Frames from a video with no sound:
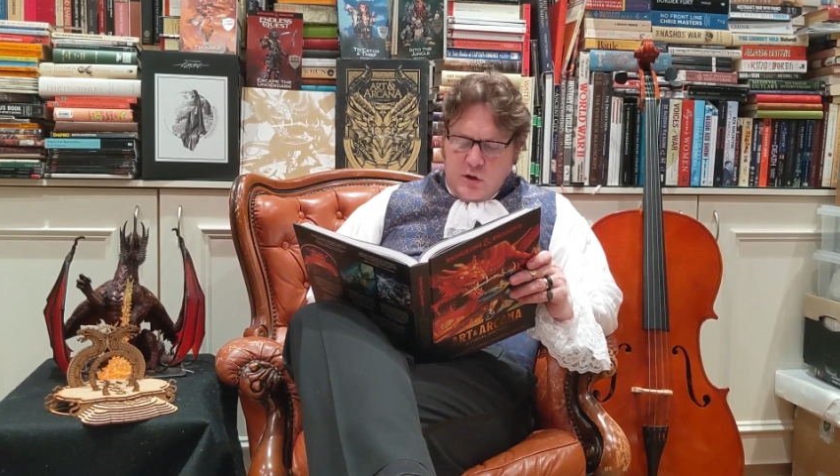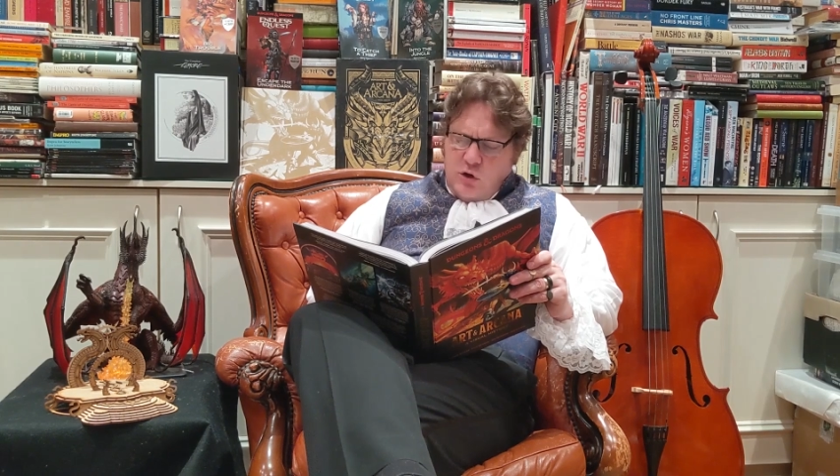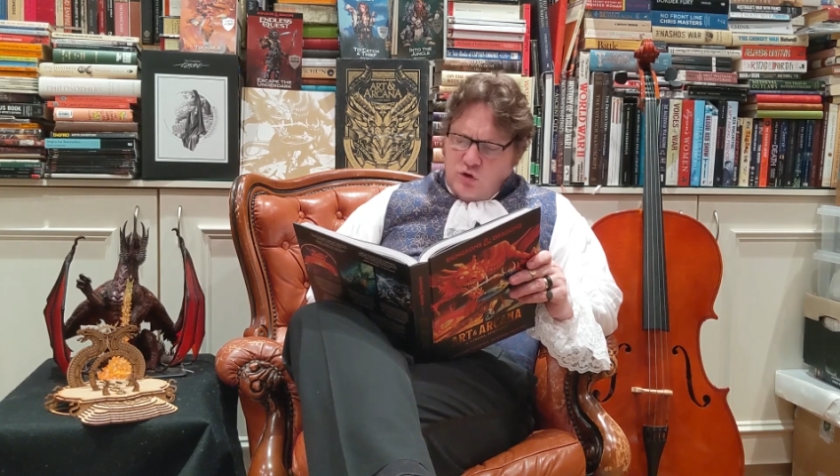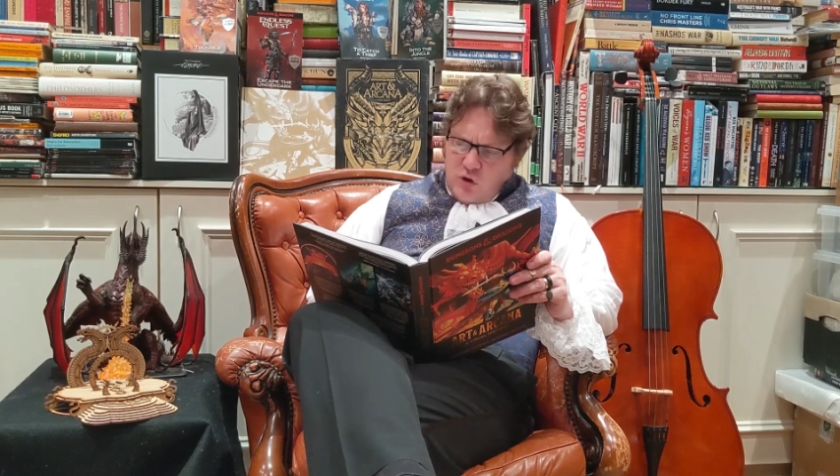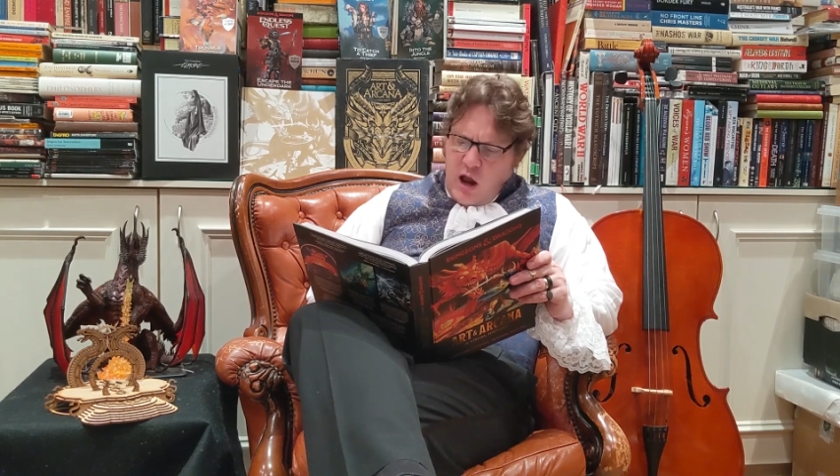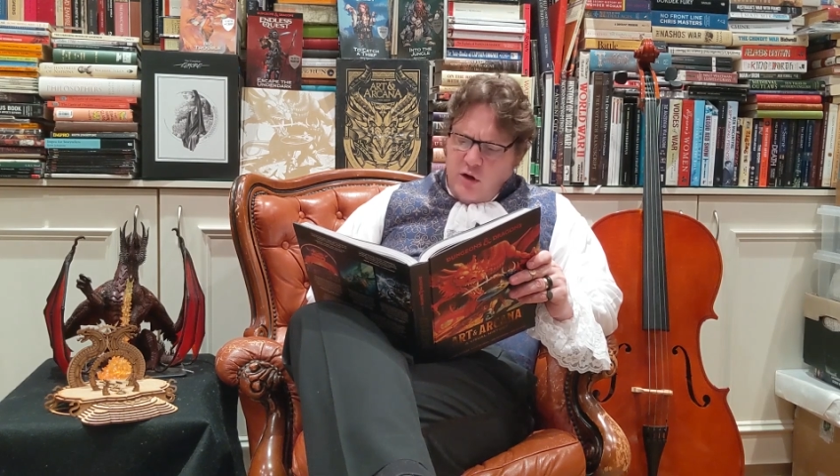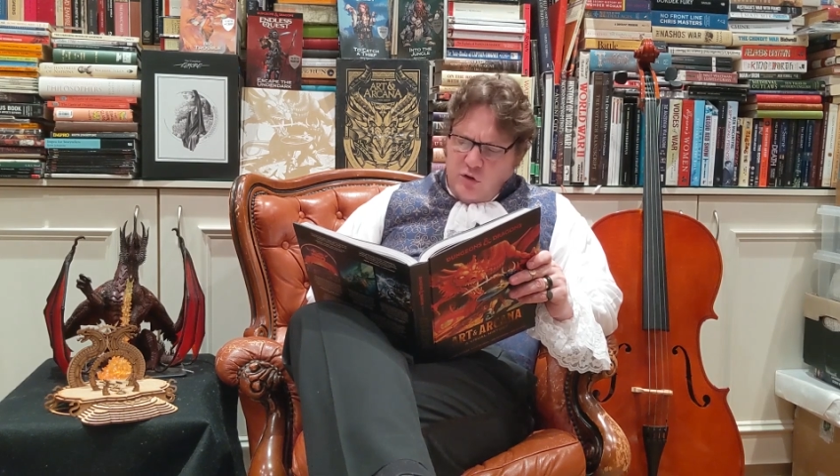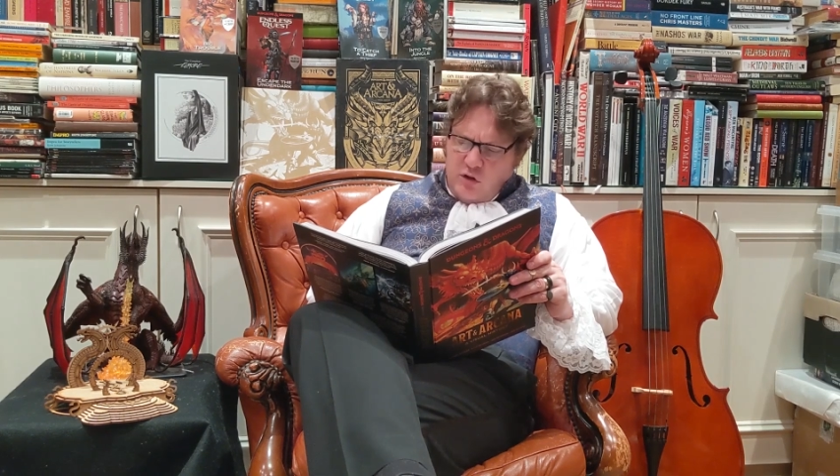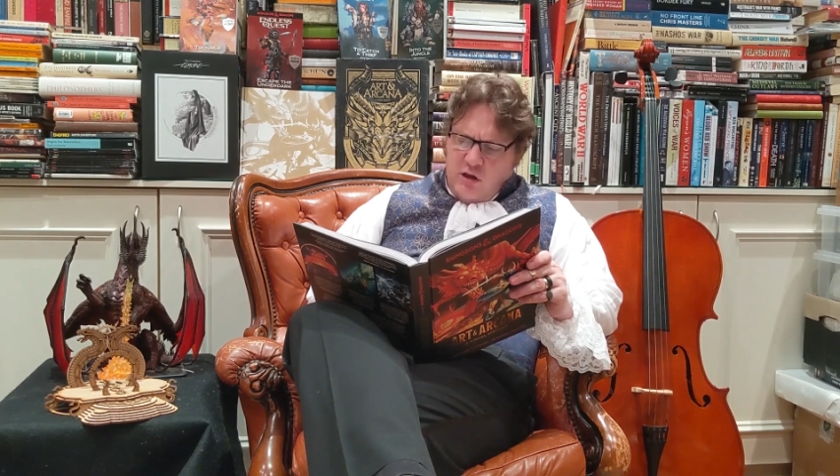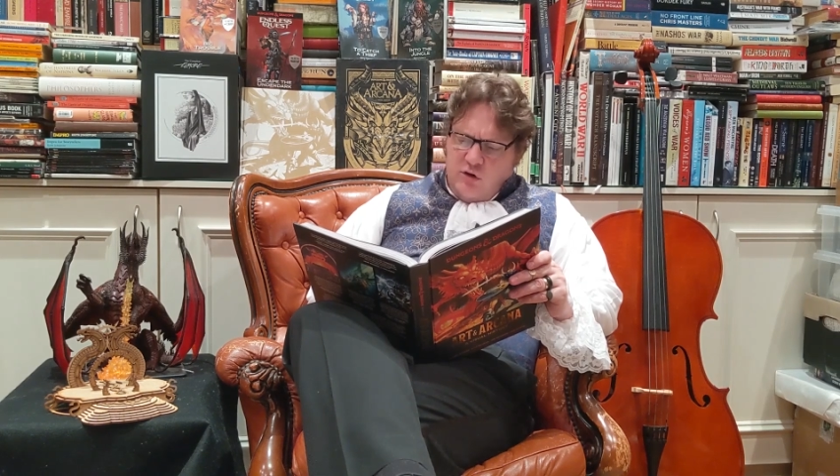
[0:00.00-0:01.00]
You try
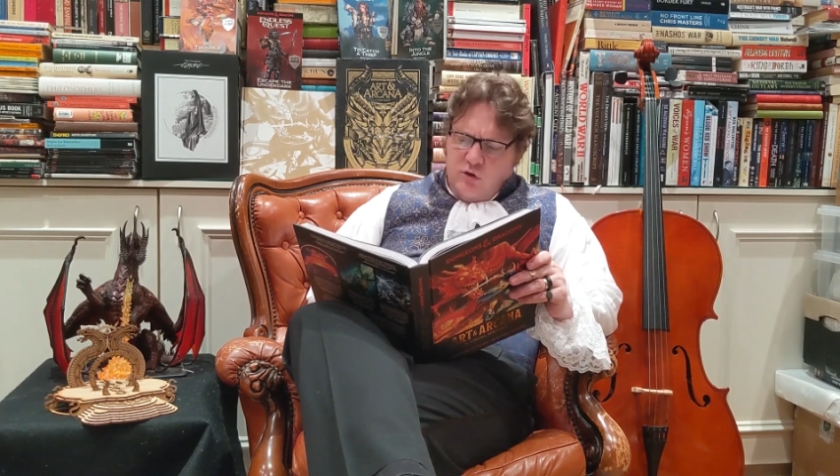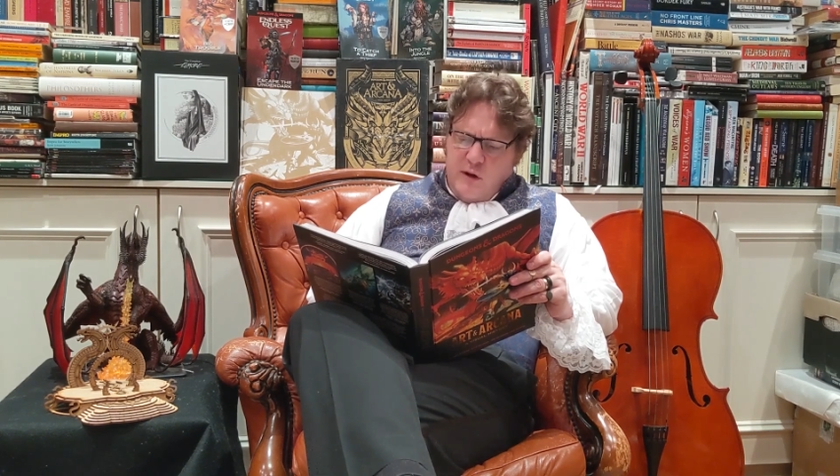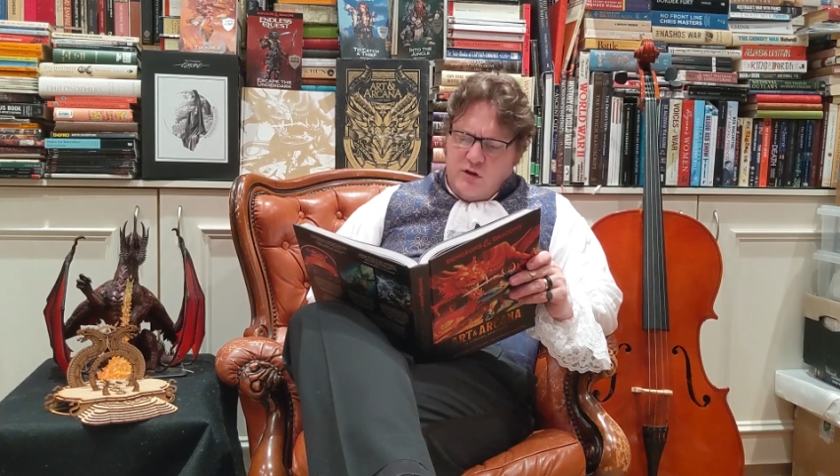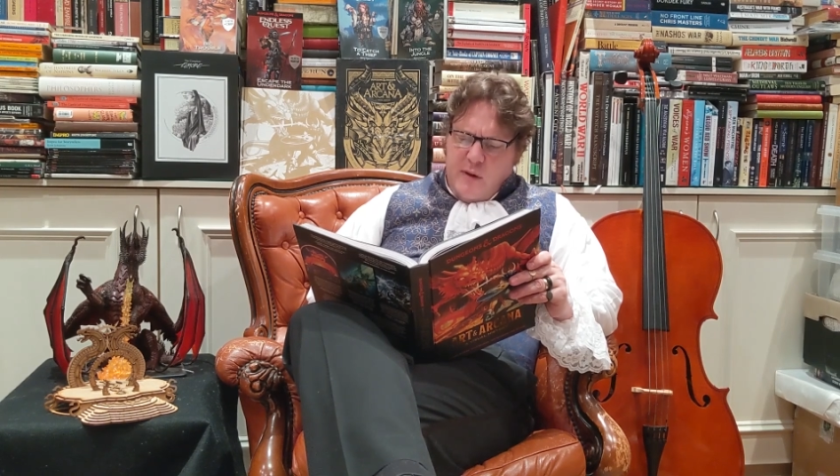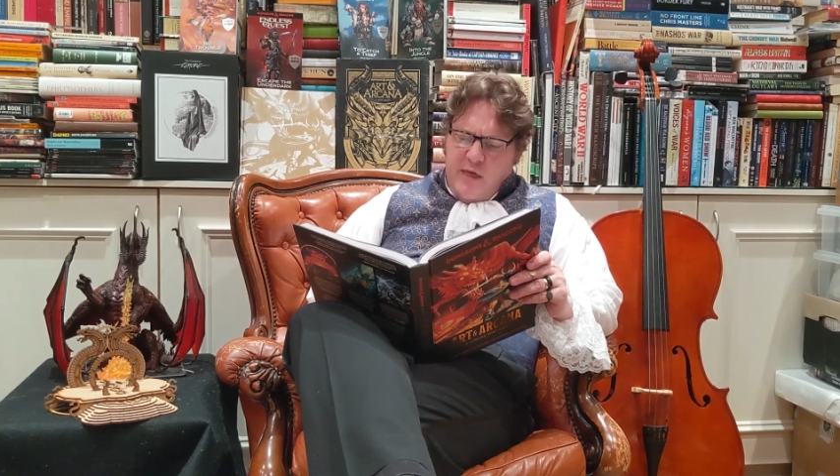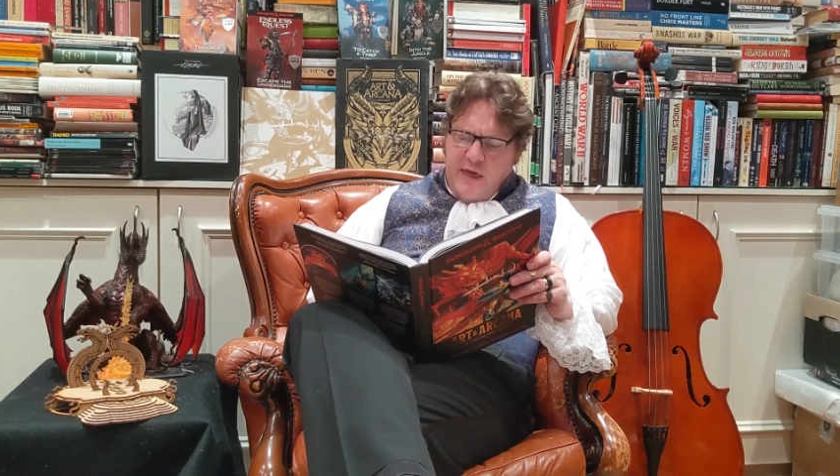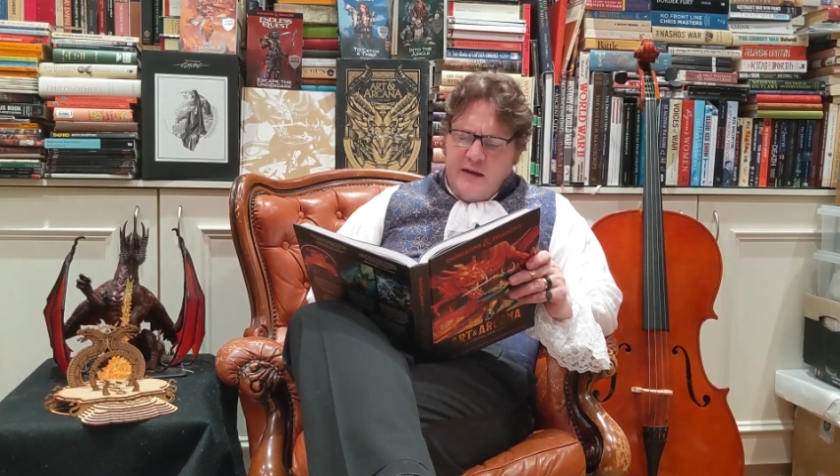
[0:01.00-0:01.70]
not to think too much about